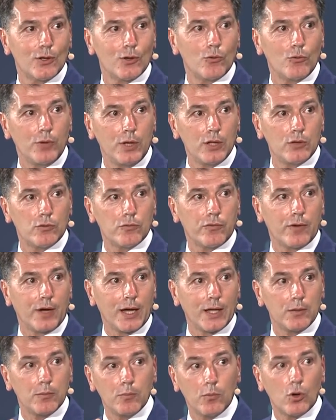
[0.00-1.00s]
We need to
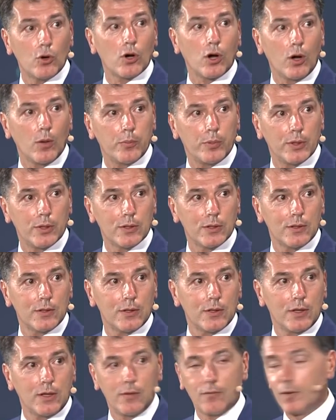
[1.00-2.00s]
find more copper
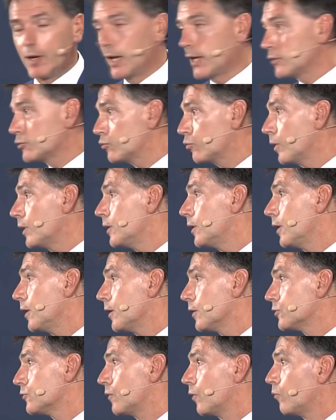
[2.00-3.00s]
in the next 20
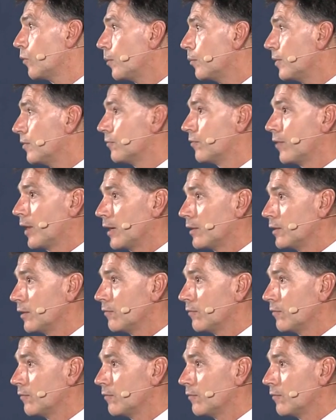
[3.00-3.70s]
years than we've been finding